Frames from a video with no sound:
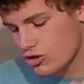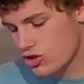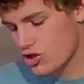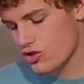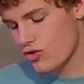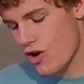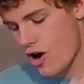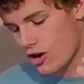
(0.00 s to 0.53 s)

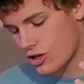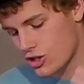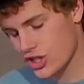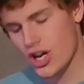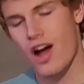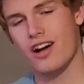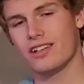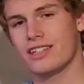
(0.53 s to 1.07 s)
strong
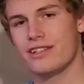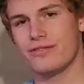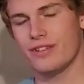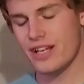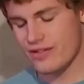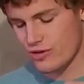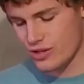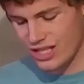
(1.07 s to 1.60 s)
chocolatey
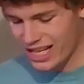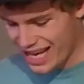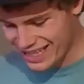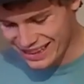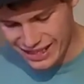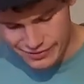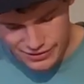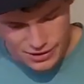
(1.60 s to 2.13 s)
flavors. I
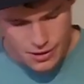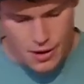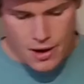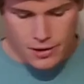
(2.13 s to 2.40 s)
love it.